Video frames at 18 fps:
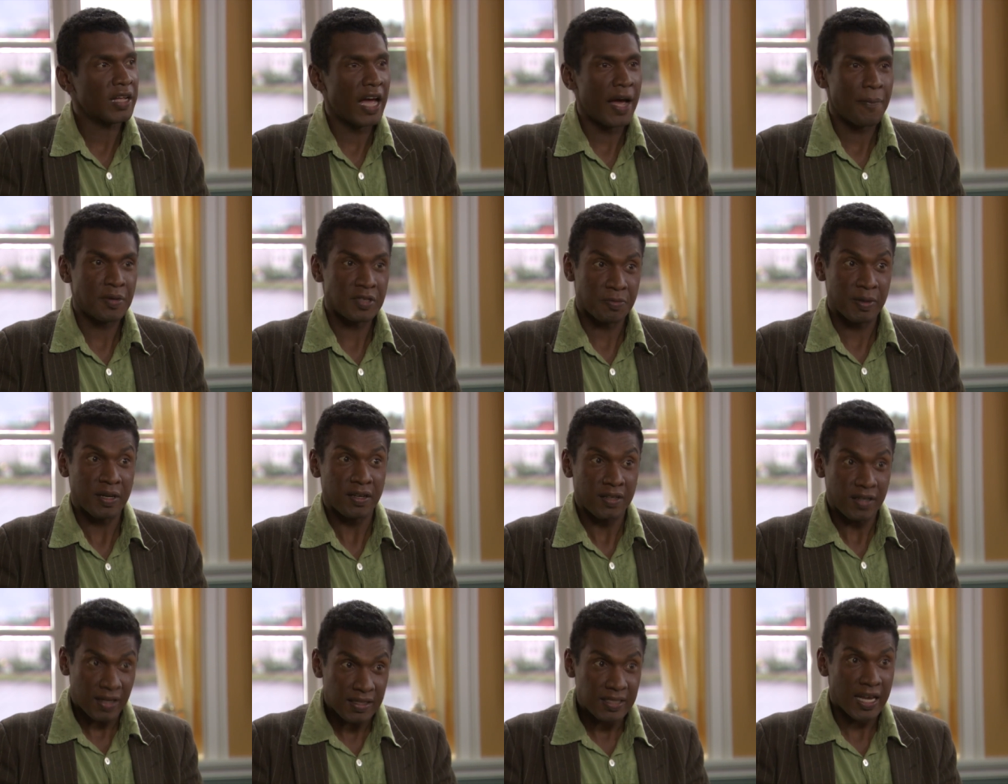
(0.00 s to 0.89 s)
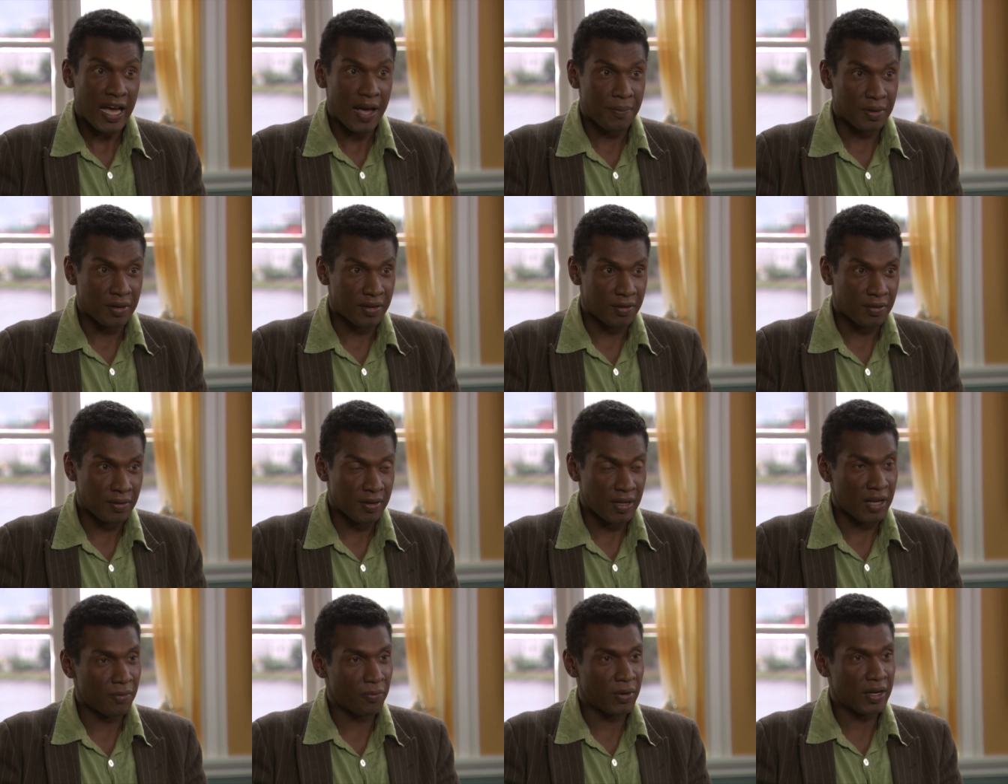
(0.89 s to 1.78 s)
happens, but it does happen.
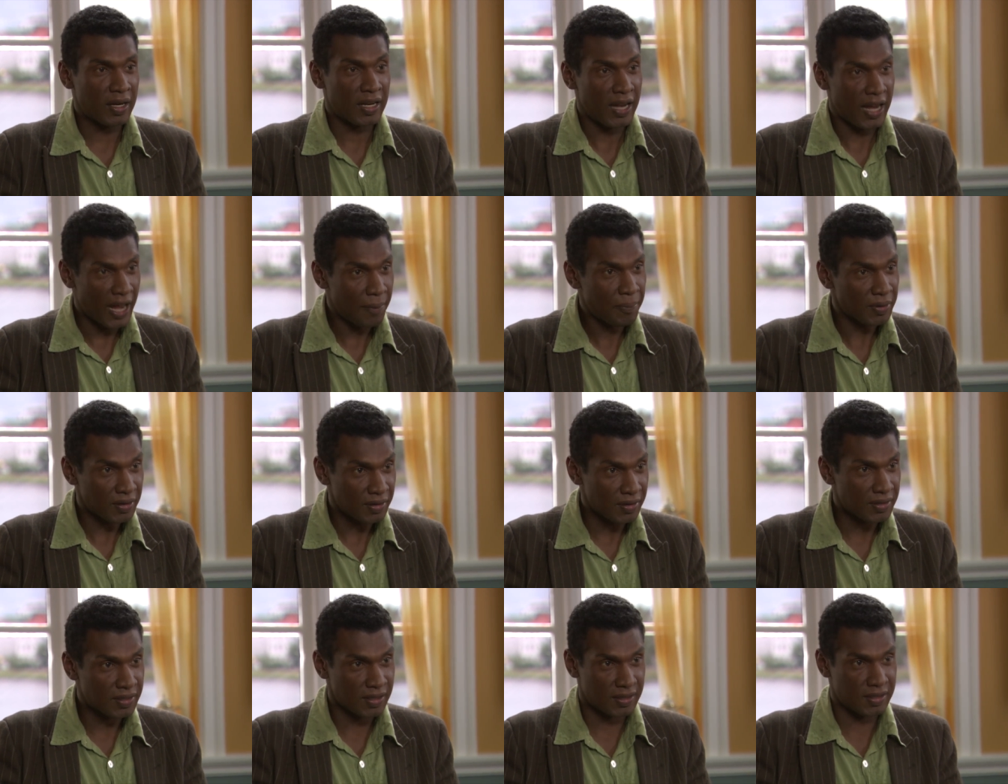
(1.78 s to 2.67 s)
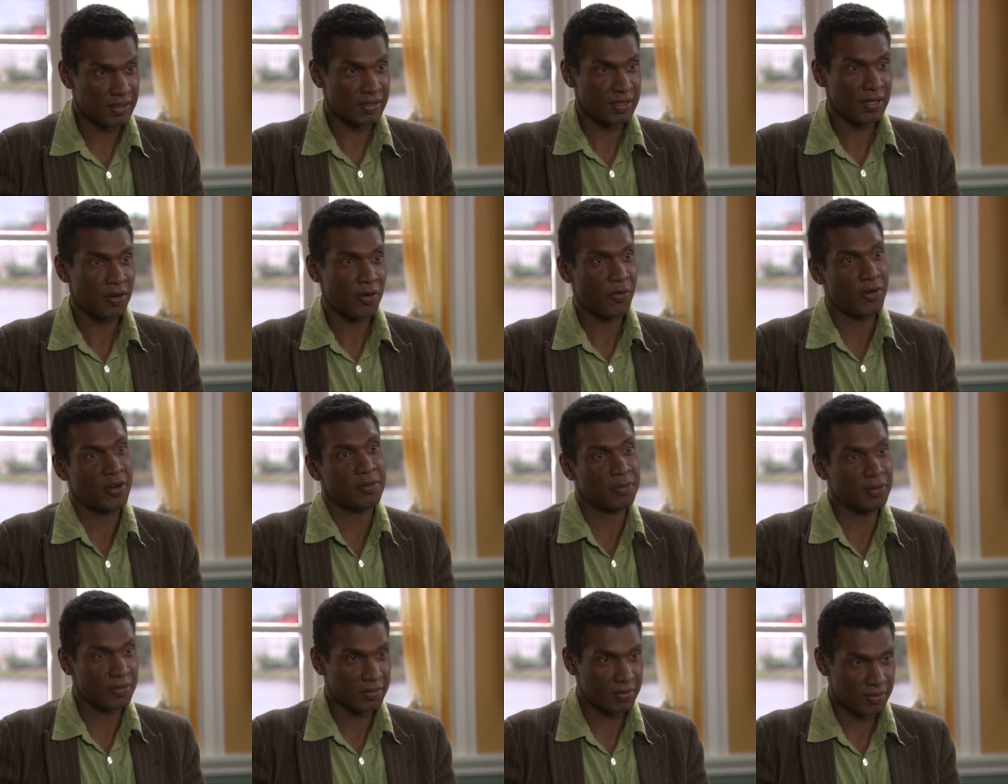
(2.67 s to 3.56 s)
And when it happens, it's
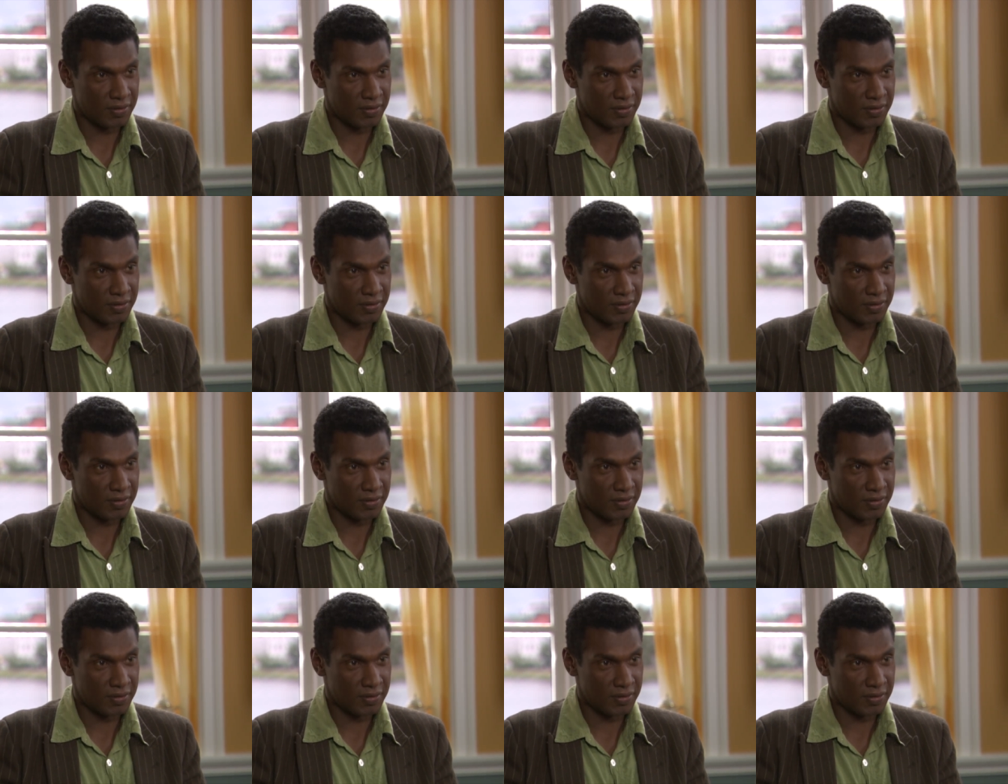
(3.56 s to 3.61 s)
incredible.